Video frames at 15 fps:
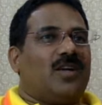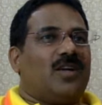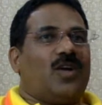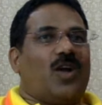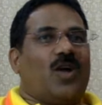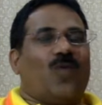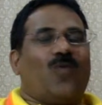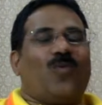
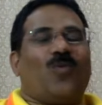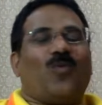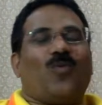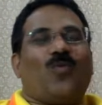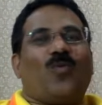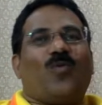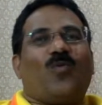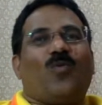Now,
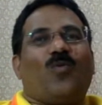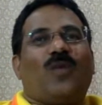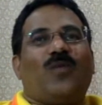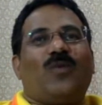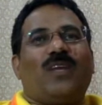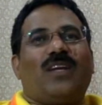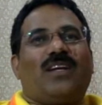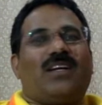when
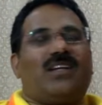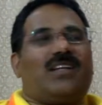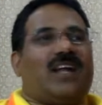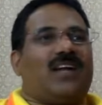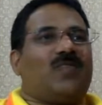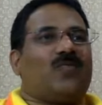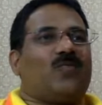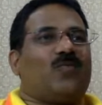we did
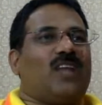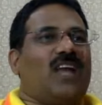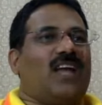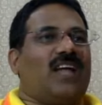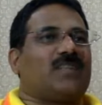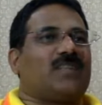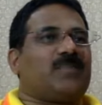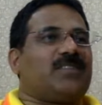that, will our
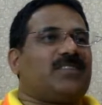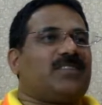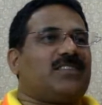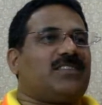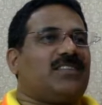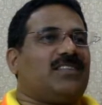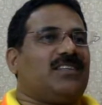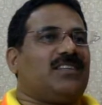
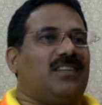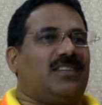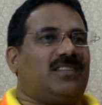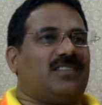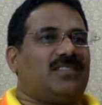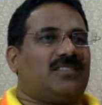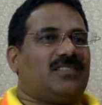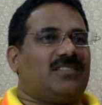expenses
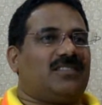increase?